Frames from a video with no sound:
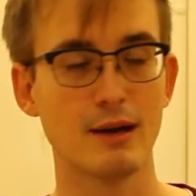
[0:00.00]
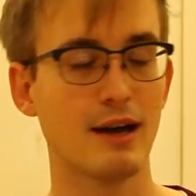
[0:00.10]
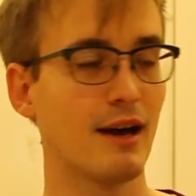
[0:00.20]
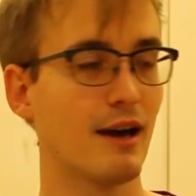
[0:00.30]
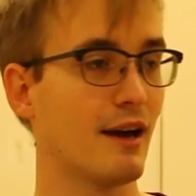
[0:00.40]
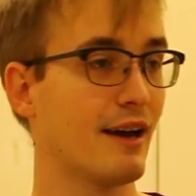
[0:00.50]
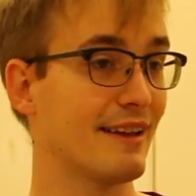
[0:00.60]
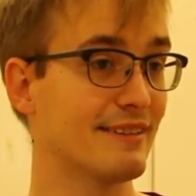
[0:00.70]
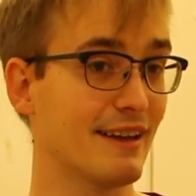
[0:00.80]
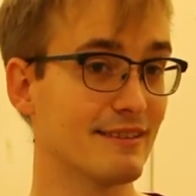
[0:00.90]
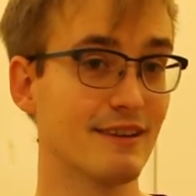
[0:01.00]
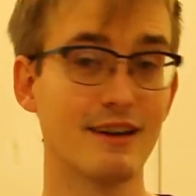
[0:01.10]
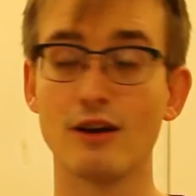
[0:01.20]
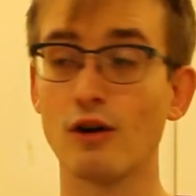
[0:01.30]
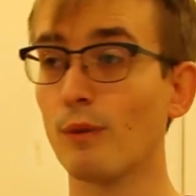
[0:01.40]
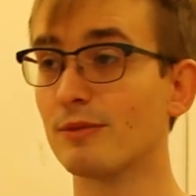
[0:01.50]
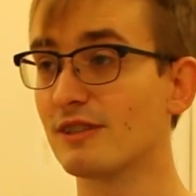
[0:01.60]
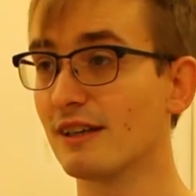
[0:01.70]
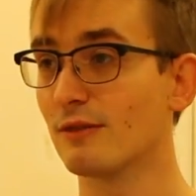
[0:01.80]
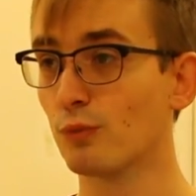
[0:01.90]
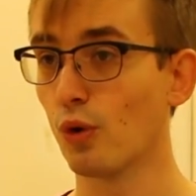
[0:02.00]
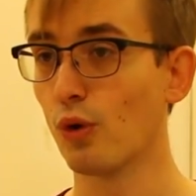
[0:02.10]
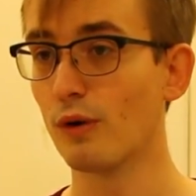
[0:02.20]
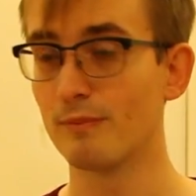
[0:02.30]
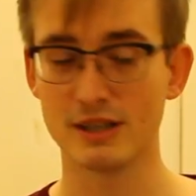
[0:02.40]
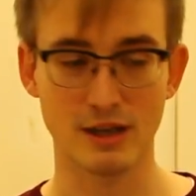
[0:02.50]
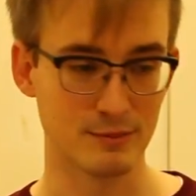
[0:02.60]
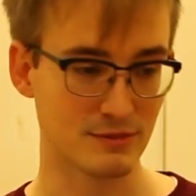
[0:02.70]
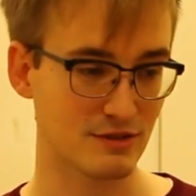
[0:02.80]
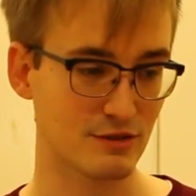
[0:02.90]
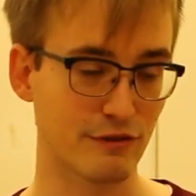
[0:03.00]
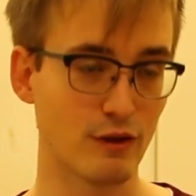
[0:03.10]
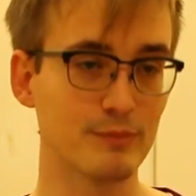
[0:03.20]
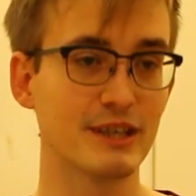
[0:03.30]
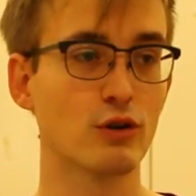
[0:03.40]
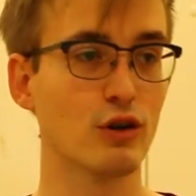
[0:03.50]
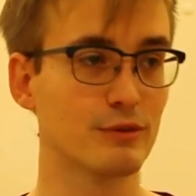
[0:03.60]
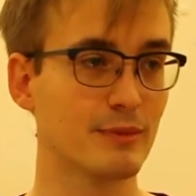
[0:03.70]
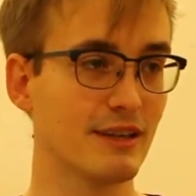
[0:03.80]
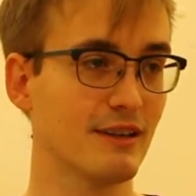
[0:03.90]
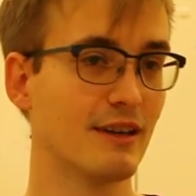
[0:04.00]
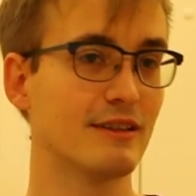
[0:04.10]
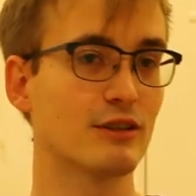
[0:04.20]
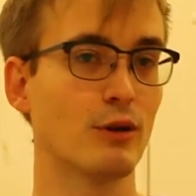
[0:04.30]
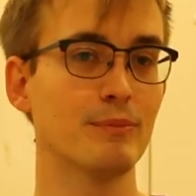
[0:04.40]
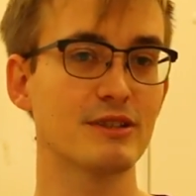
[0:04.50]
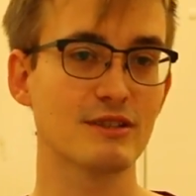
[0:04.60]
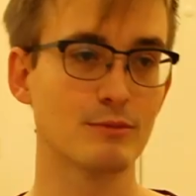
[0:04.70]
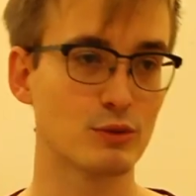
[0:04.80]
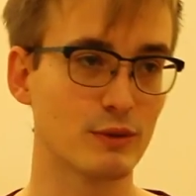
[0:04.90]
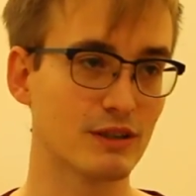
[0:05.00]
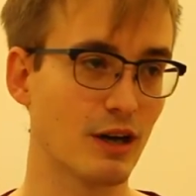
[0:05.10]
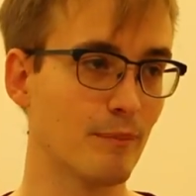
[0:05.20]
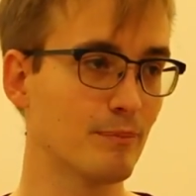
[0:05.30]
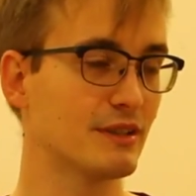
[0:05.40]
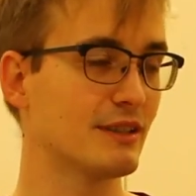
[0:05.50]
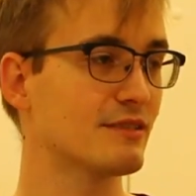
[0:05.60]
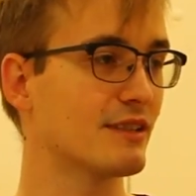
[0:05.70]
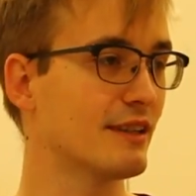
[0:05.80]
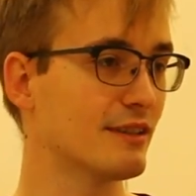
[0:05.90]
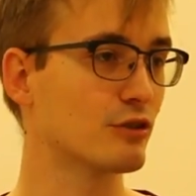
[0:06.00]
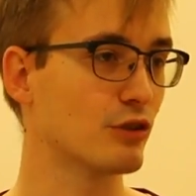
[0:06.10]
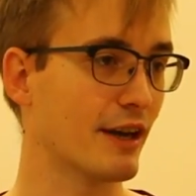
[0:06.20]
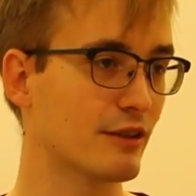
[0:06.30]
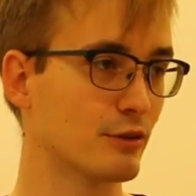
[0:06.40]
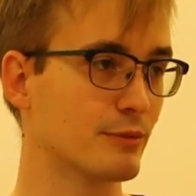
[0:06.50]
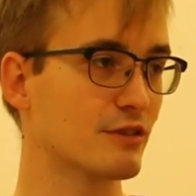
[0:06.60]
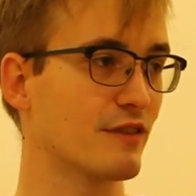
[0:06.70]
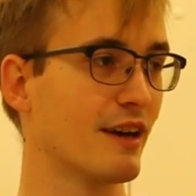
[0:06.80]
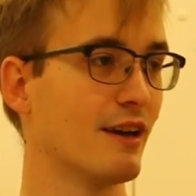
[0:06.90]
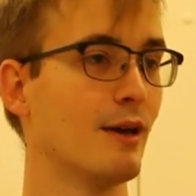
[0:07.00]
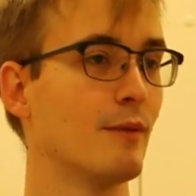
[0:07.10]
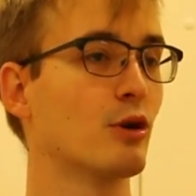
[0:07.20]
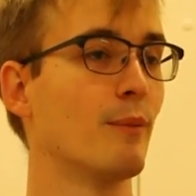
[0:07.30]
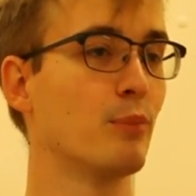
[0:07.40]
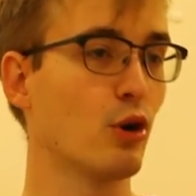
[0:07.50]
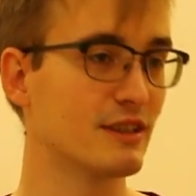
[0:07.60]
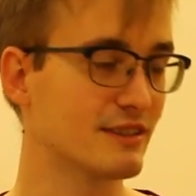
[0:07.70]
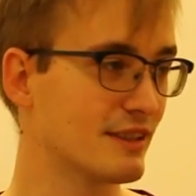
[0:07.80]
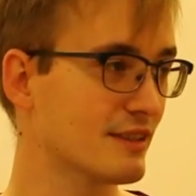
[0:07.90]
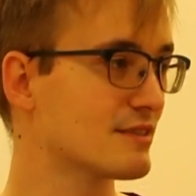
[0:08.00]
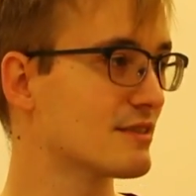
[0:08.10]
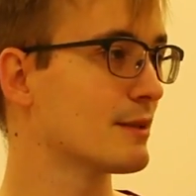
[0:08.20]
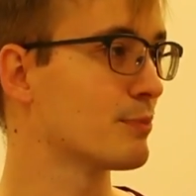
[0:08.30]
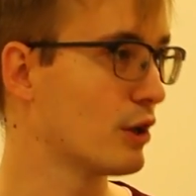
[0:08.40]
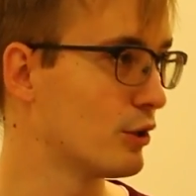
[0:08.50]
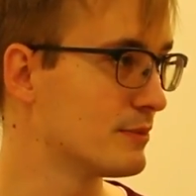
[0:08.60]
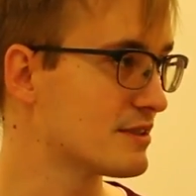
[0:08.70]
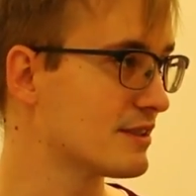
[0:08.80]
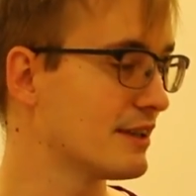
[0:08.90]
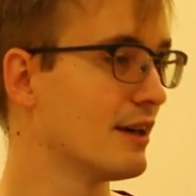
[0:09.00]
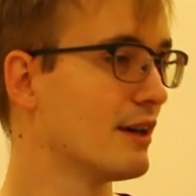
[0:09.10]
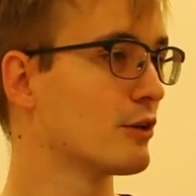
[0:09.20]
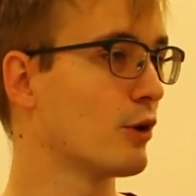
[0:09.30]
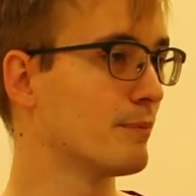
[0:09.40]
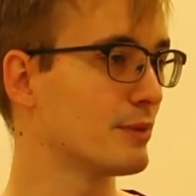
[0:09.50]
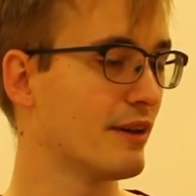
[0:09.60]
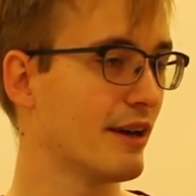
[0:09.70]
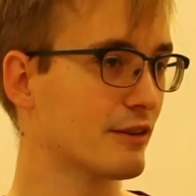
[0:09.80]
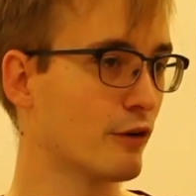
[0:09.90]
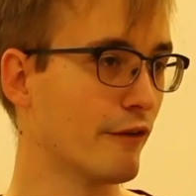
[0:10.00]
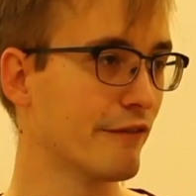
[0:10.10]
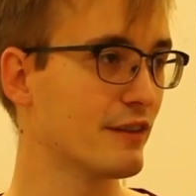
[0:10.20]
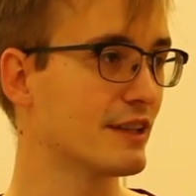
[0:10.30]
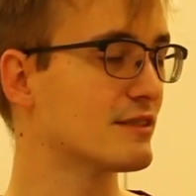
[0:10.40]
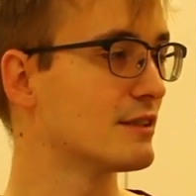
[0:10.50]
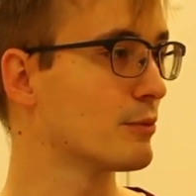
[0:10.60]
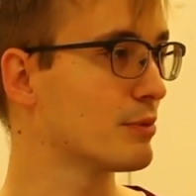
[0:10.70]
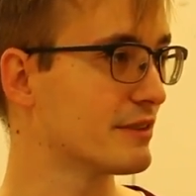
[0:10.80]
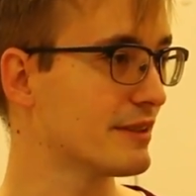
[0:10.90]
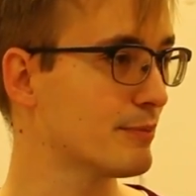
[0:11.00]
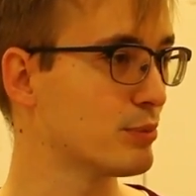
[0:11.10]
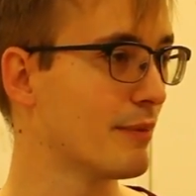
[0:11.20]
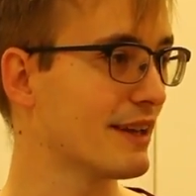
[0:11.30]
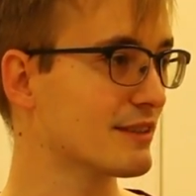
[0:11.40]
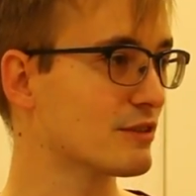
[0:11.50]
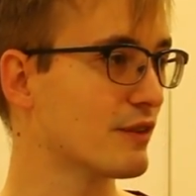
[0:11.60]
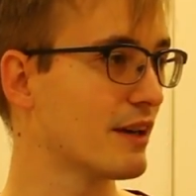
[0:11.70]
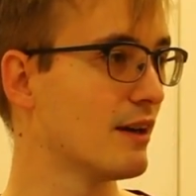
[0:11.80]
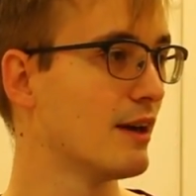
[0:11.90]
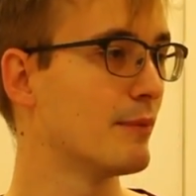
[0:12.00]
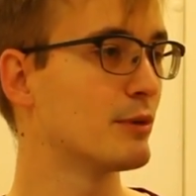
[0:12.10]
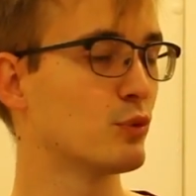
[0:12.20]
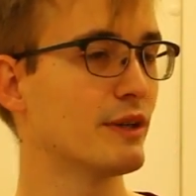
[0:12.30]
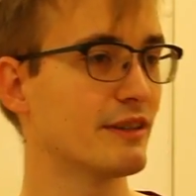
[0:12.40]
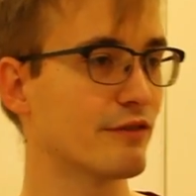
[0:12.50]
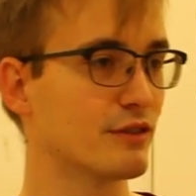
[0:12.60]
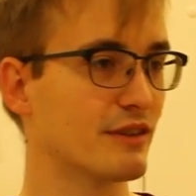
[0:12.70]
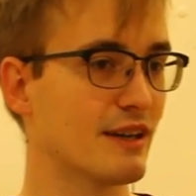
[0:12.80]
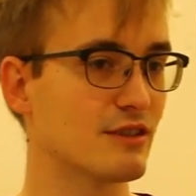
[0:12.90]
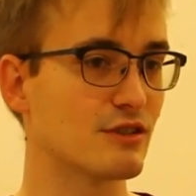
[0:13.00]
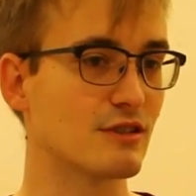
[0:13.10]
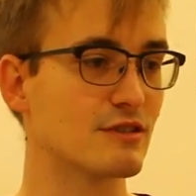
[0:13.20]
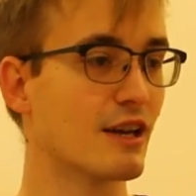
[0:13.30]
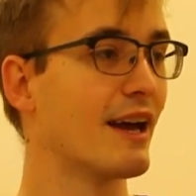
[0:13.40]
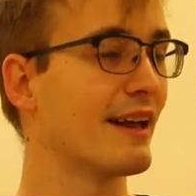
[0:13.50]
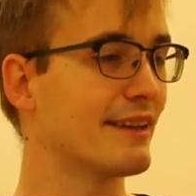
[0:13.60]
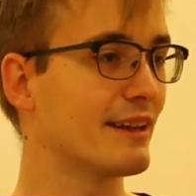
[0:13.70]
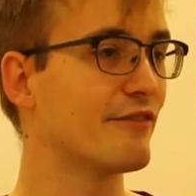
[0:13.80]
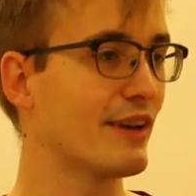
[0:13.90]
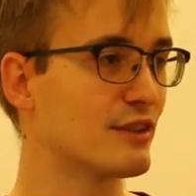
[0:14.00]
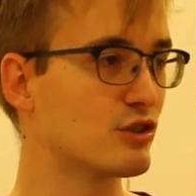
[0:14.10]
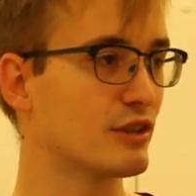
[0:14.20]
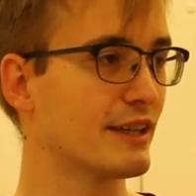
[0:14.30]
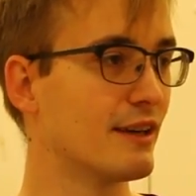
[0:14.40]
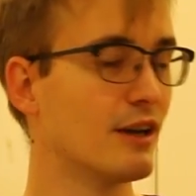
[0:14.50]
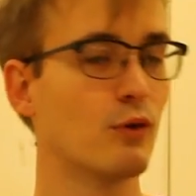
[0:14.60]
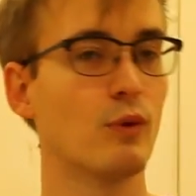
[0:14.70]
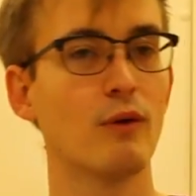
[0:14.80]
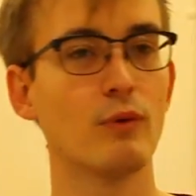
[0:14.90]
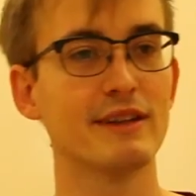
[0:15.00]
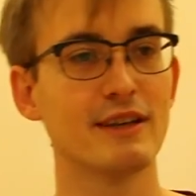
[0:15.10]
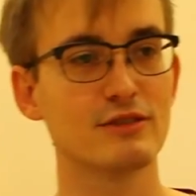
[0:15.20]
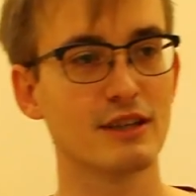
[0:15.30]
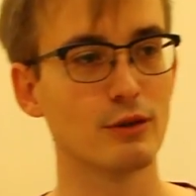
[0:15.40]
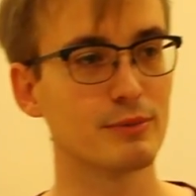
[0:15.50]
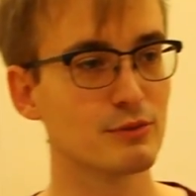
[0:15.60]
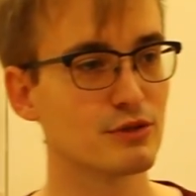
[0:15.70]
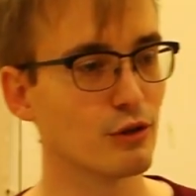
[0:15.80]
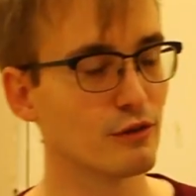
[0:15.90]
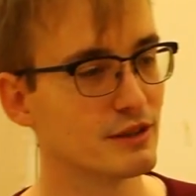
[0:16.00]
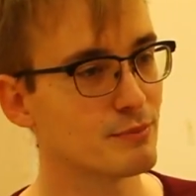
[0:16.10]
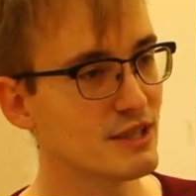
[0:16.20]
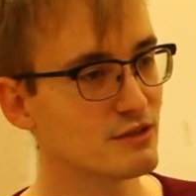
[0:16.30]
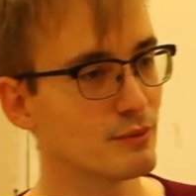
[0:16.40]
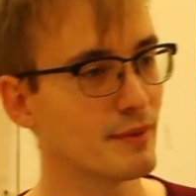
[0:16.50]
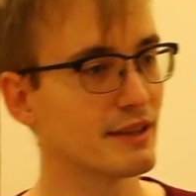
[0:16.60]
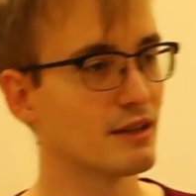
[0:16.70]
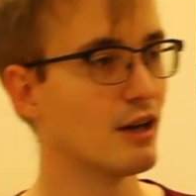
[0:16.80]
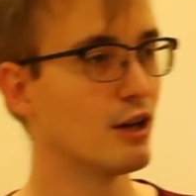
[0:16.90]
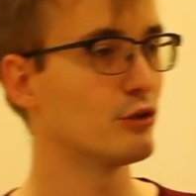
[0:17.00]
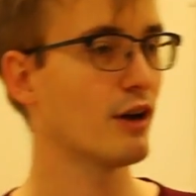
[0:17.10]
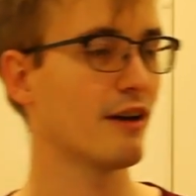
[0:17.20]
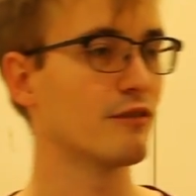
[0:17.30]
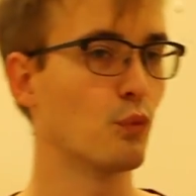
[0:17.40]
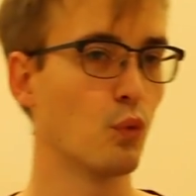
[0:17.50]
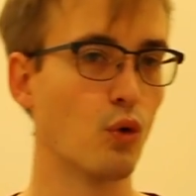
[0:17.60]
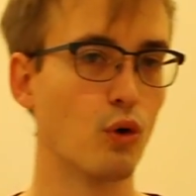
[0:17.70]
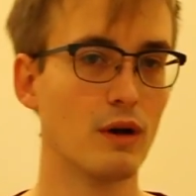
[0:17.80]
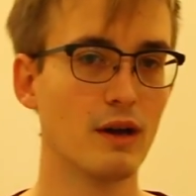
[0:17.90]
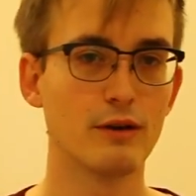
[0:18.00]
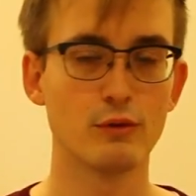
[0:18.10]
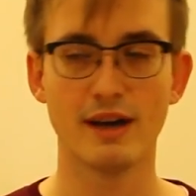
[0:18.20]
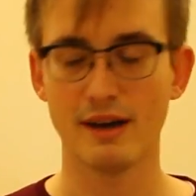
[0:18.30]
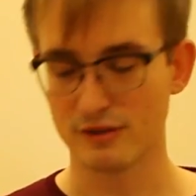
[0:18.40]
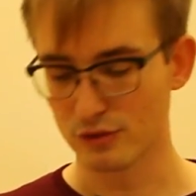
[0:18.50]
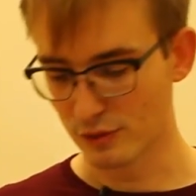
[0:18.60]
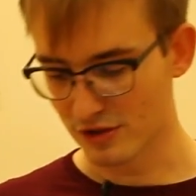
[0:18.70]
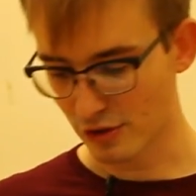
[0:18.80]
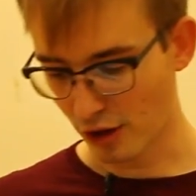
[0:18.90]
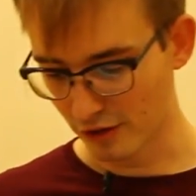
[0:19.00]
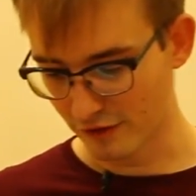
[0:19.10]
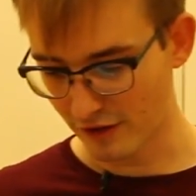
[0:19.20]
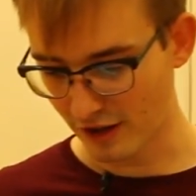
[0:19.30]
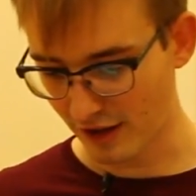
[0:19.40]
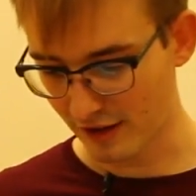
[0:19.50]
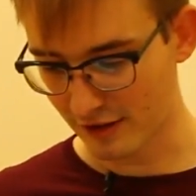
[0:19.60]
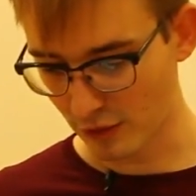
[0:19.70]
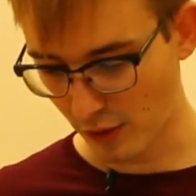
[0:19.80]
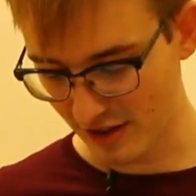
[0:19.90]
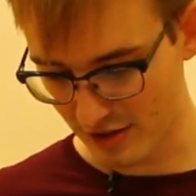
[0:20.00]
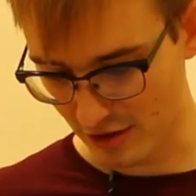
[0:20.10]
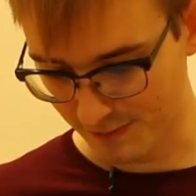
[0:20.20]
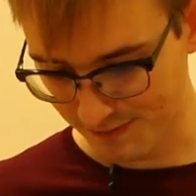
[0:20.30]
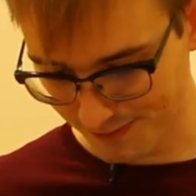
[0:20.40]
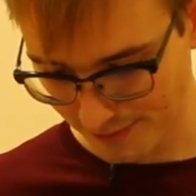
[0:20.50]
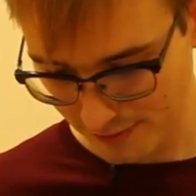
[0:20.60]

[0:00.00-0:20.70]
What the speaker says: And then obviously war becomes, so from the economy, the competition between companies in the economic sphere, become politics, diplomacy, conflicts in the diplomatic sphere between different nations, and then eventually when those cannot be resolved in a peaceful manner, you have war to resolve the question.